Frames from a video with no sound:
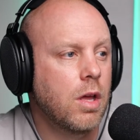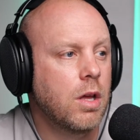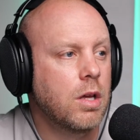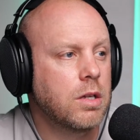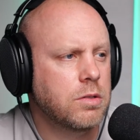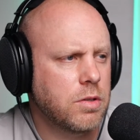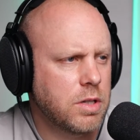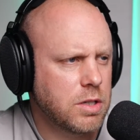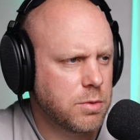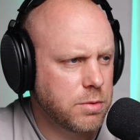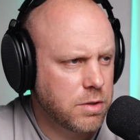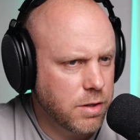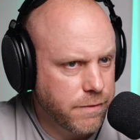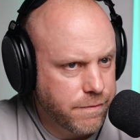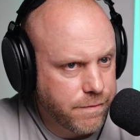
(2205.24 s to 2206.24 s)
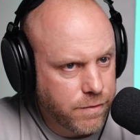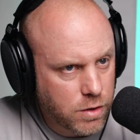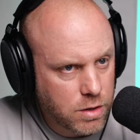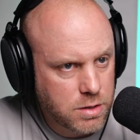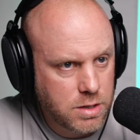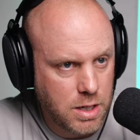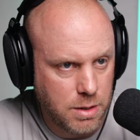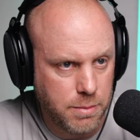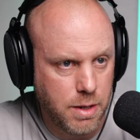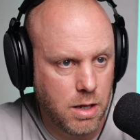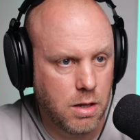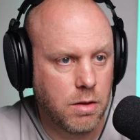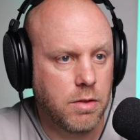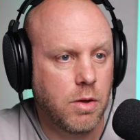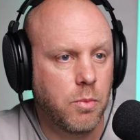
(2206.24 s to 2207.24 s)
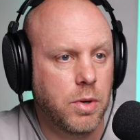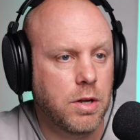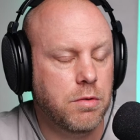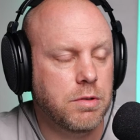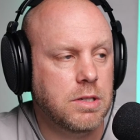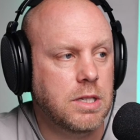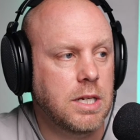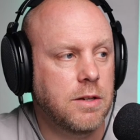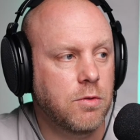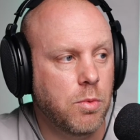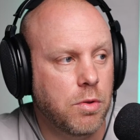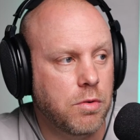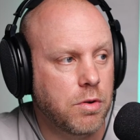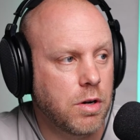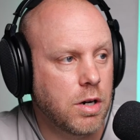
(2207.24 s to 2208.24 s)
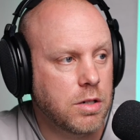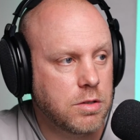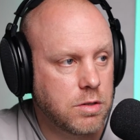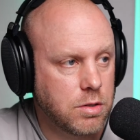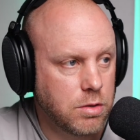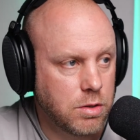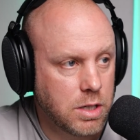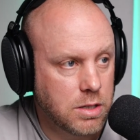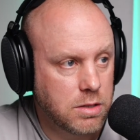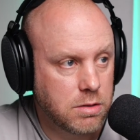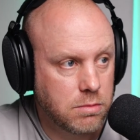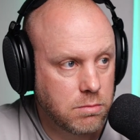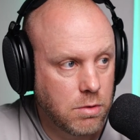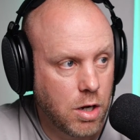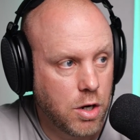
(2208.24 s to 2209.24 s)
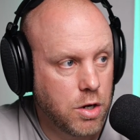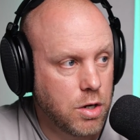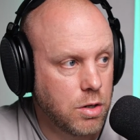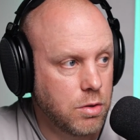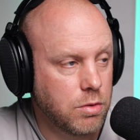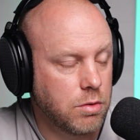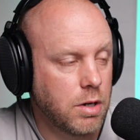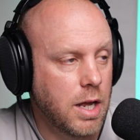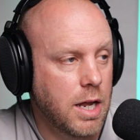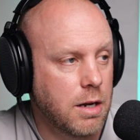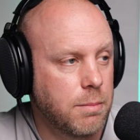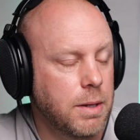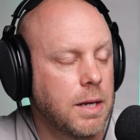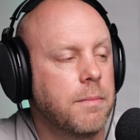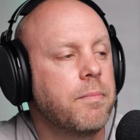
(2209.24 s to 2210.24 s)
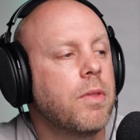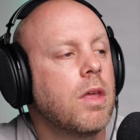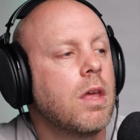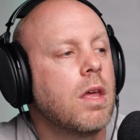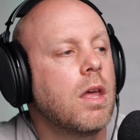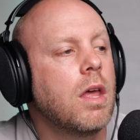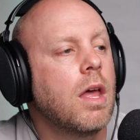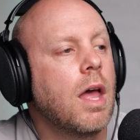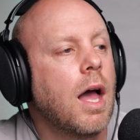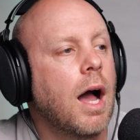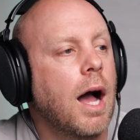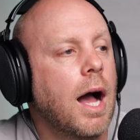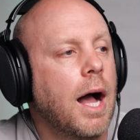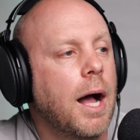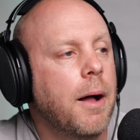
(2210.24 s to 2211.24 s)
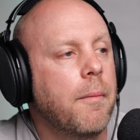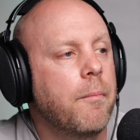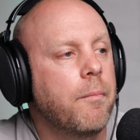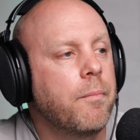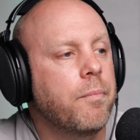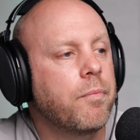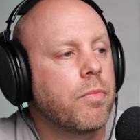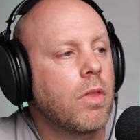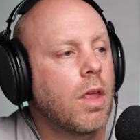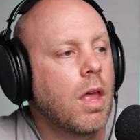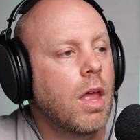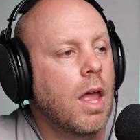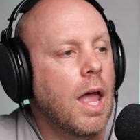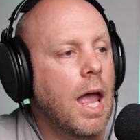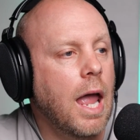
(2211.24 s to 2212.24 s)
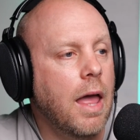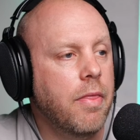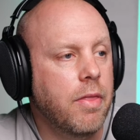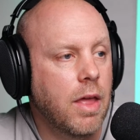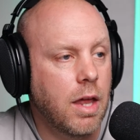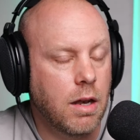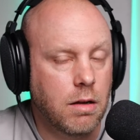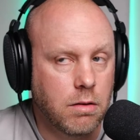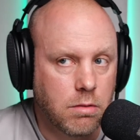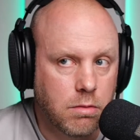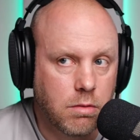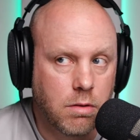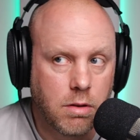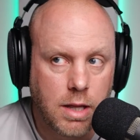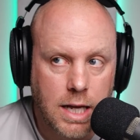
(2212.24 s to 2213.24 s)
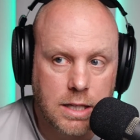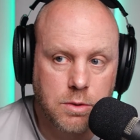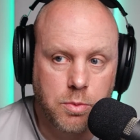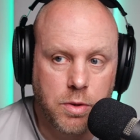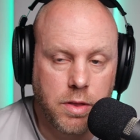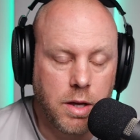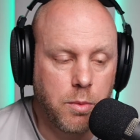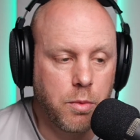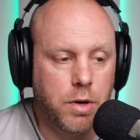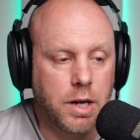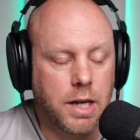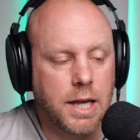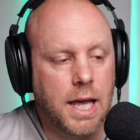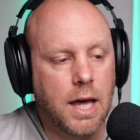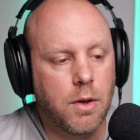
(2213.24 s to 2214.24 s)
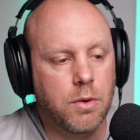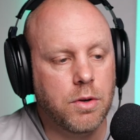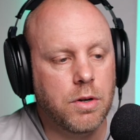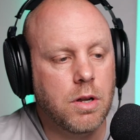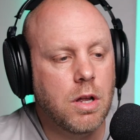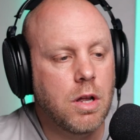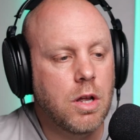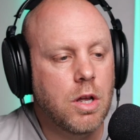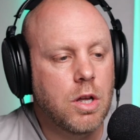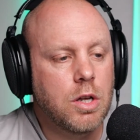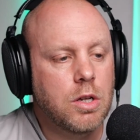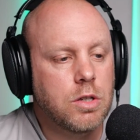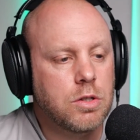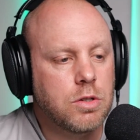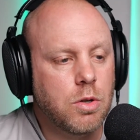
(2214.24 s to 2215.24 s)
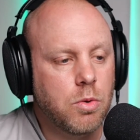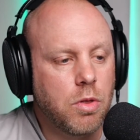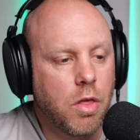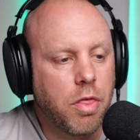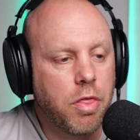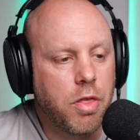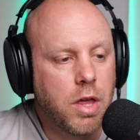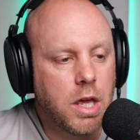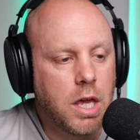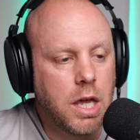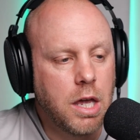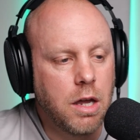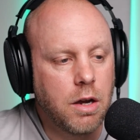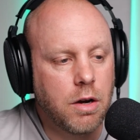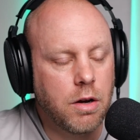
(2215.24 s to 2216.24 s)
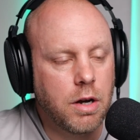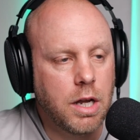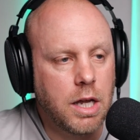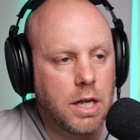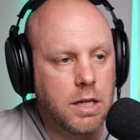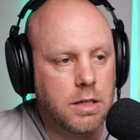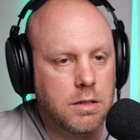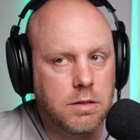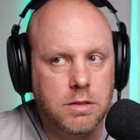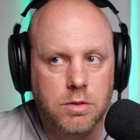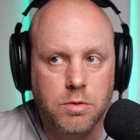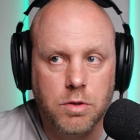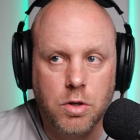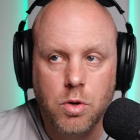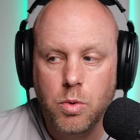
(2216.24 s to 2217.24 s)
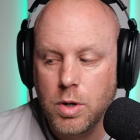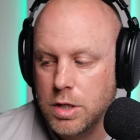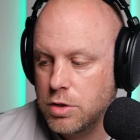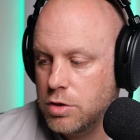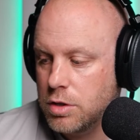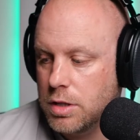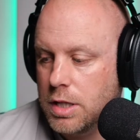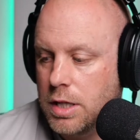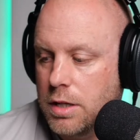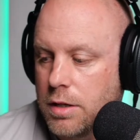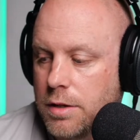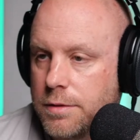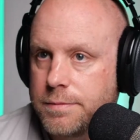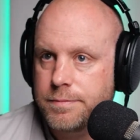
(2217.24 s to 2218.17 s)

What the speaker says: So this was the first email that we had received with regards to this unknown enemy. And then that's when they were encountered. So the thing here is, or the question here,